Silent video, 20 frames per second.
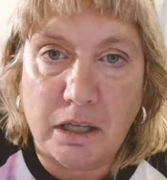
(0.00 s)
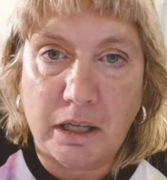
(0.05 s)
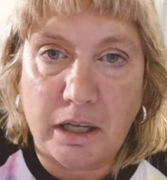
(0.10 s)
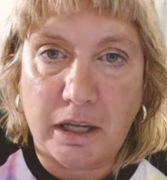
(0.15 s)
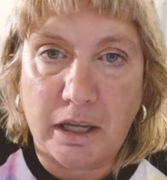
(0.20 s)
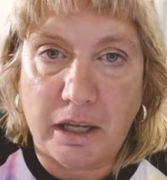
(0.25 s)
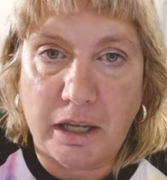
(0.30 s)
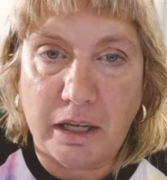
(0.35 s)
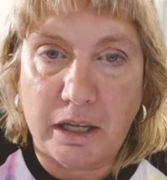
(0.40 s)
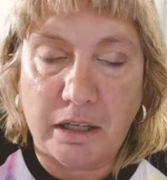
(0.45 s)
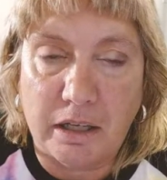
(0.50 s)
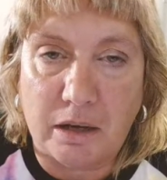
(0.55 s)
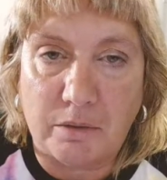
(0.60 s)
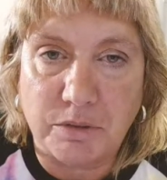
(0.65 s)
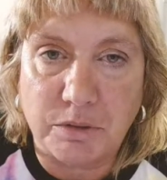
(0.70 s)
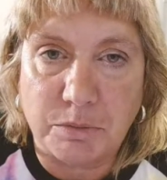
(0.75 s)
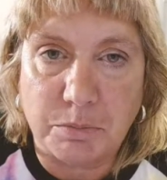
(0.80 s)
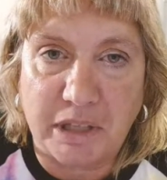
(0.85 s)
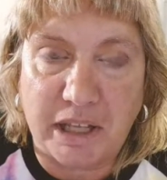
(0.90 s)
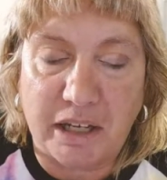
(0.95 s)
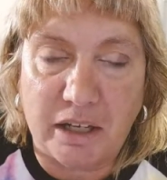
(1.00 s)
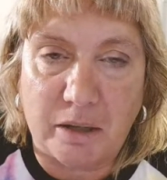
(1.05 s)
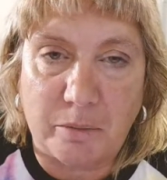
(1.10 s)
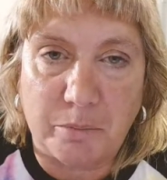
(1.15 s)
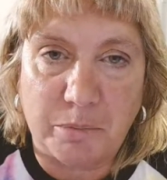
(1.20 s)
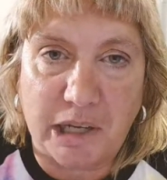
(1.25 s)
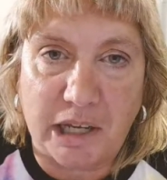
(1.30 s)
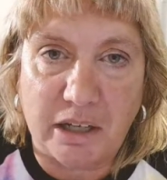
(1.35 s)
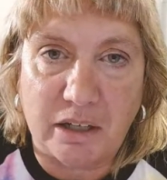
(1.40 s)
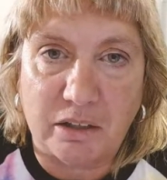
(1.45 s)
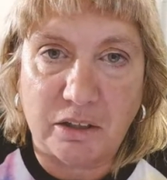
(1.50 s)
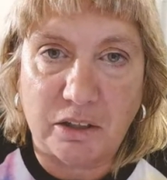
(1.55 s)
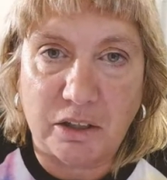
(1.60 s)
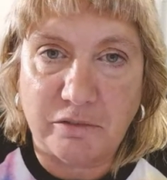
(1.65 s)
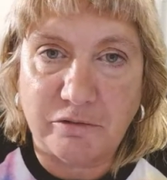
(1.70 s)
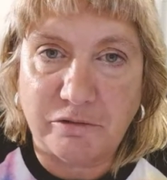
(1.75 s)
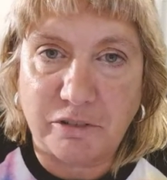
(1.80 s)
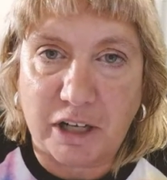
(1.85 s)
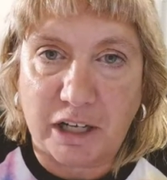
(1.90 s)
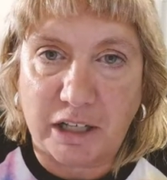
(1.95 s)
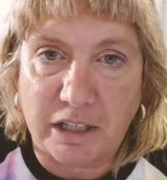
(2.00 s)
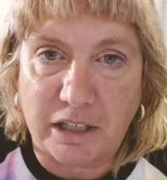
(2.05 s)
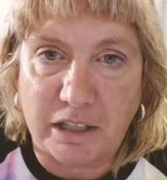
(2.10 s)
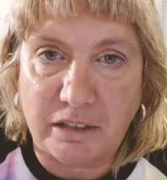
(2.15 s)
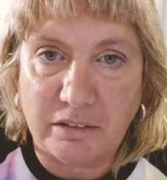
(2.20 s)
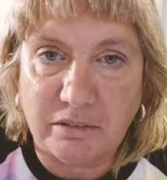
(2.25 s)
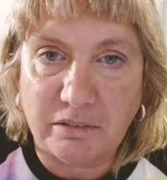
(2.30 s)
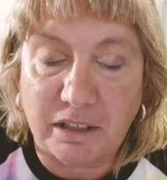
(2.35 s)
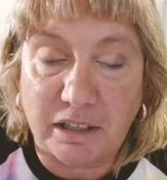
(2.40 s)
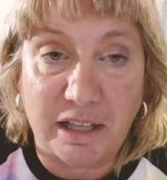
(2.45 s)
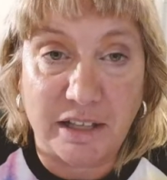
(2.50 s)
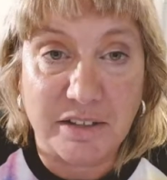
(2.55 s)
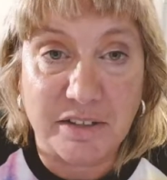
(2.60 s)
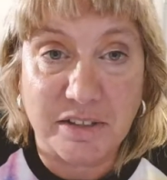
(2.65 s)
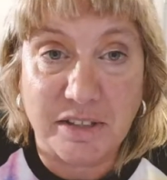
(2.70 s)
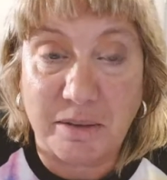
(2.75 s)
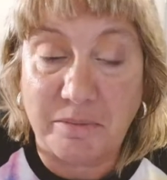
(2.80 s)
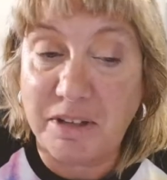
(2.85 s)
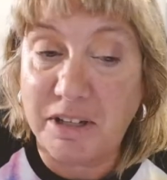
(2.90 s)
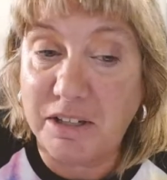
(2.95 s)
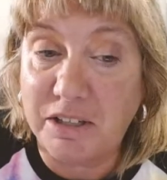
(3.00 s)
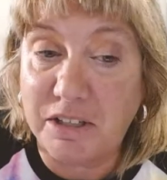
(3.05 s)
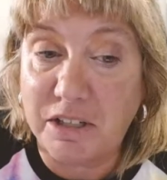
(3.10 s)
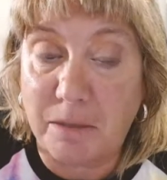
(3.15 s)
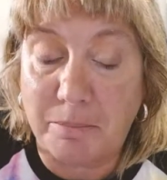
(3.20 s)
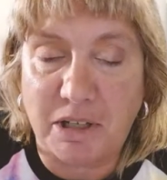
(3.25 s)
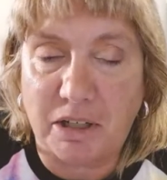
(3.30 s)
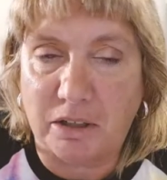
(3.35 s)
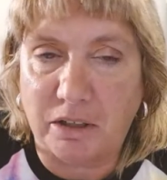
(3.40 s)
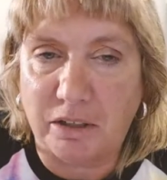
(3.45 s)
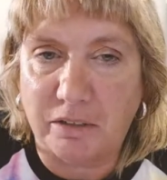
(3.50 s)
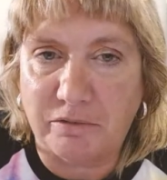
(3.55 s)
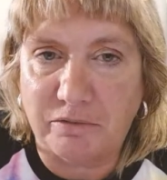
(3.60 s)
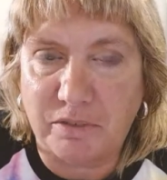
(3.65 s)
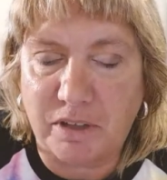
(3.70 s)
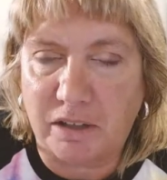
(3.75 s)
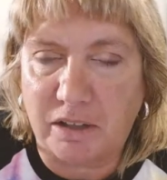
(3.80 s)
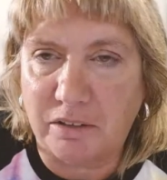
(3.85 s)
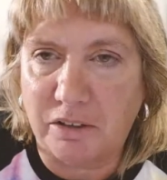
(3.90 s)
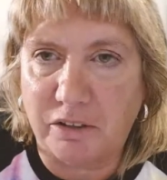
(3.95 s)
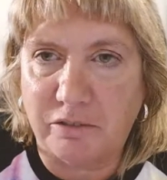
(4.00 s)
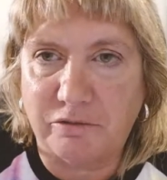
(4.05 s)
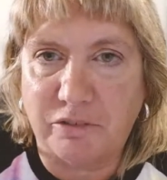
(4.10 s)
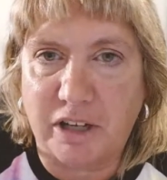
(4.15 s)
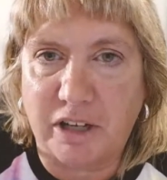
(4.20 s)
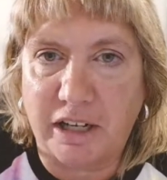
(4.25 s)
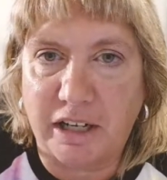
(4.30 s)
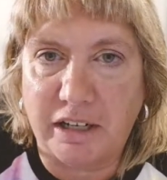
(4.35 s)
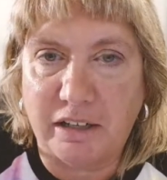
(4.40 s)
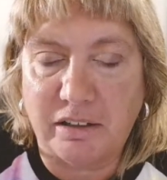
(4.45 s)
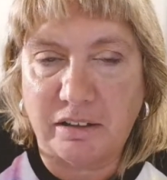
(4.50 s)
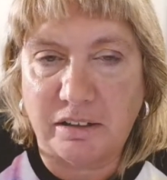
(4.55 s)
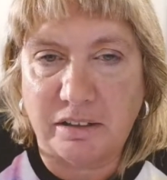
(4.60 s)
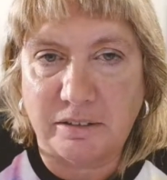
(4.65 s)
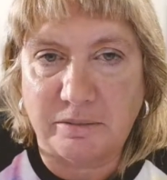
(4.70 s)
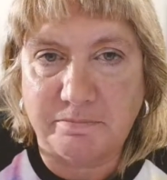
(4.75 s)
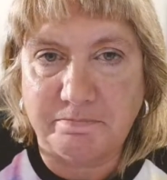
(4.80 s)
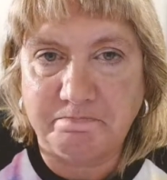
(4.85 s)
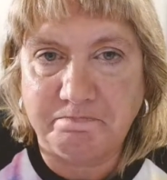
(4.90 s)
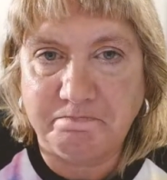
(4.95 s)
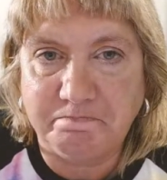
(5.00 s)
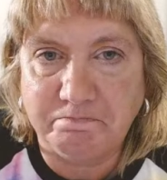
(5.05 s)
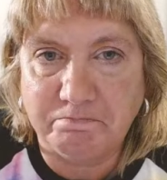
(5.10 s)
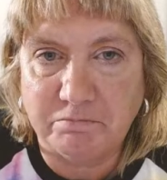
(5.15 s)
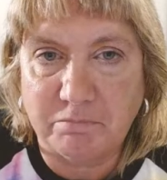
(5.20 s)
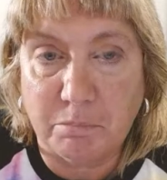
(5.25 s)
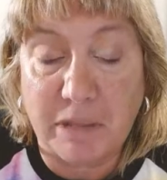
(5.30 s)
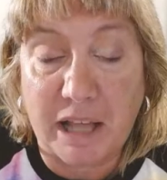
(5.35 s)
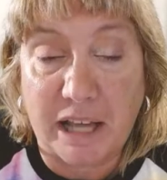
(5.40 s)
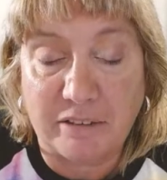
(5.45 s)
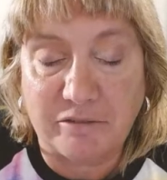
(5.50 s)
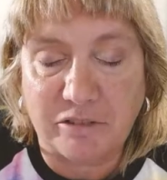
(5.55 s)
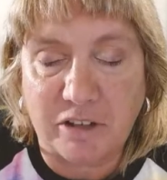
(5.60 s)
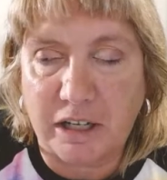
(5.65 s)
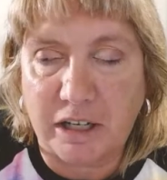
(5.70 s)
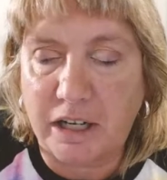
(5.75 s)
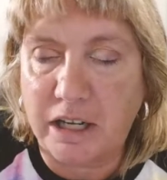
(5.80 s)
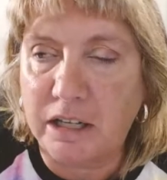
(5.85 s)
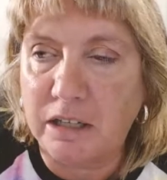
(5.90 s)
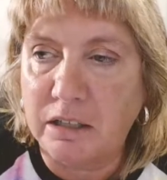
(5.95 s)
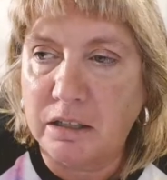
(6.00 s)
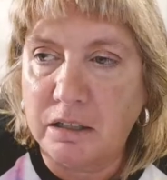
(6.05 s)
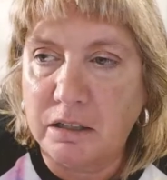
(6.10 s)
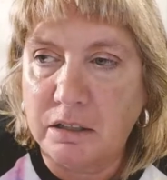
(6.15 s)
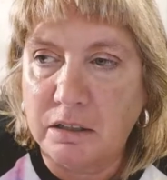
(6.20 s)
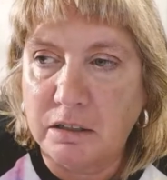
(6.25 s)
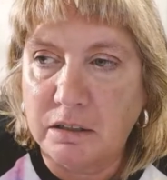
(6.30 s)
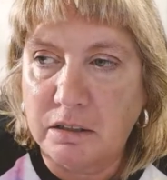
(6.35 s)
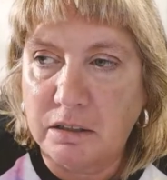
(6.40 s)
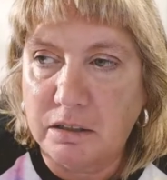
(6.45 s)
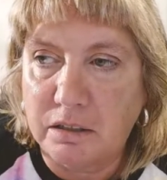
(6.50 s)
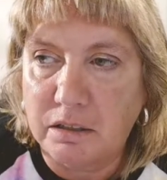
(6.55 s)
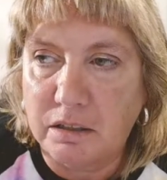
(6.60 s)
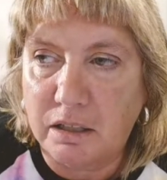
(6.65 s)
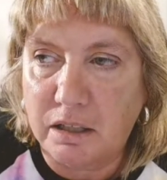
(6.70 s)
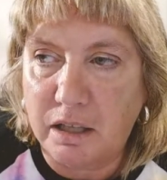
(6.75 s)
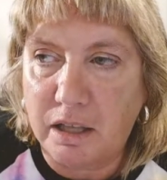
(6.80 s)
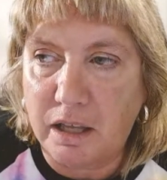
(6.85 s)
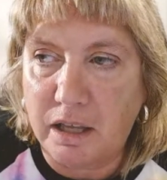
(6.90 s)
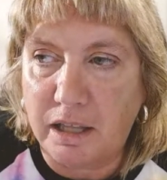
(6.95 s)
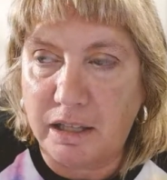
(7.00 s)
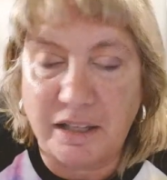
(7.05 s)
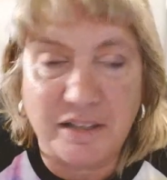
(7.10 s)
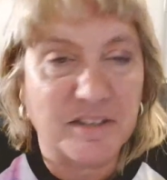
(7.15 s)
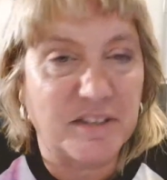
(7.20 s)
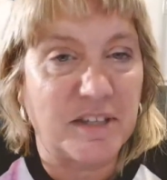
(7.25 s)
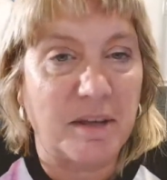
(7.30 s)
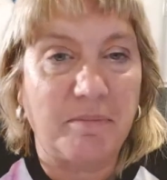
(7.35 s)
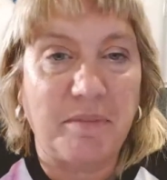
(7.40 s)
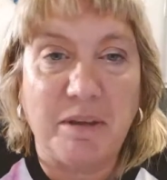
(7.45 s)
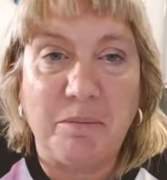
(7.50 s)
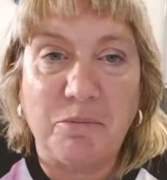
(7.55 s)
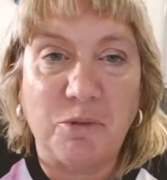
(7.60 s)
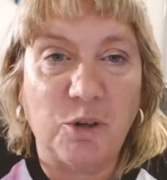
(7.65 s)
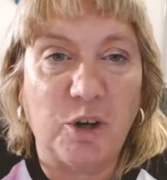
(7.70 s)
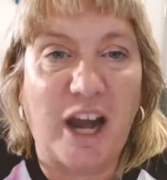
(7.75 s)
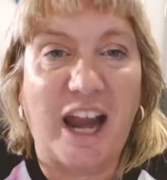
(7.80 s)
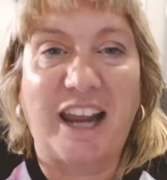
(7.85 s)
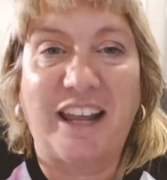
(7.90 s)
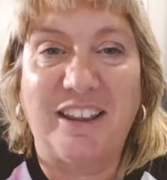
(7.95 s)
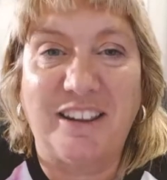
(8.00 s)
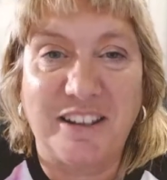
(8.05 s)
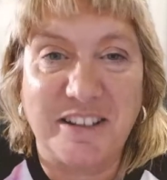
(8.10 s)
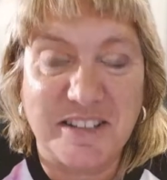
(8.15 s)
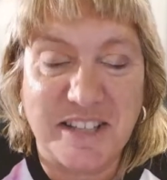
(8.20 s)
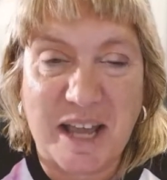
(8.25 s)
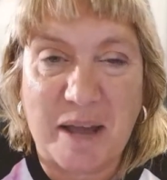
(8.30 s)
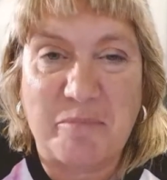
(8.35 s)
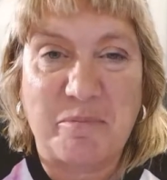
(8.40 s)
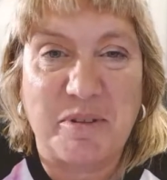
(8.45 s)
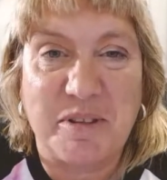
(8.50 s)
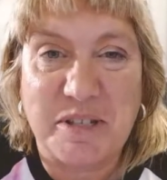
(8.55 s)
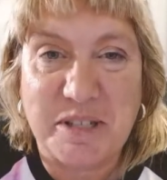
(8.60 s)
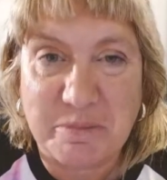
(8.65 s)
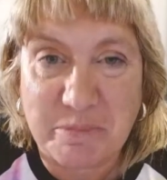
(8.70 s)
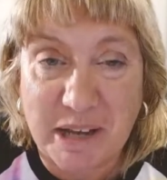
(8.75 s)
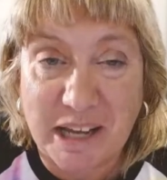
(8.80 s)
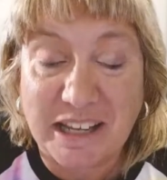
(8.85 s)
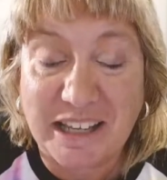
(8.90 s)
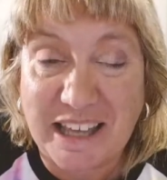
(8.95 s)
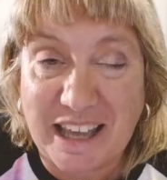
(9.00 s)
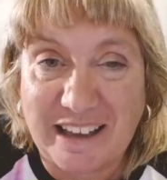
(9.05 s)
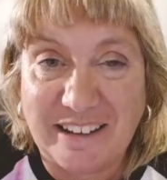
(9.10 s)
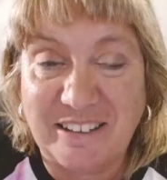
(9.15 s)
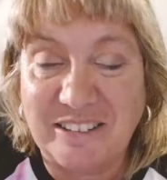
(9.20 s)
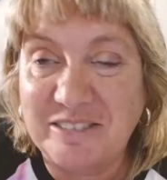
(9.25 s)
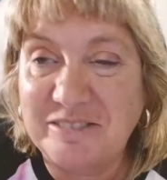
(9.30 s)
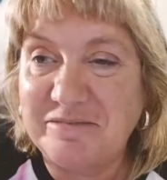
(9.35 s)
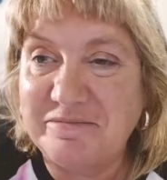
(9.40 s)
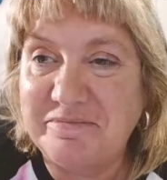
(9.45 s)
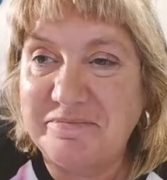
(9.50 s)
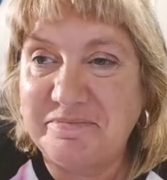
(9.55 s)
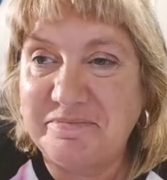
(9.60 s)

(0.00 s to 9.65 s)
And I was planning on buying on Good Friday, unless something, I mean, I'm good, not Good Friday, um, Black Friday, unless something miraculous happens to my account,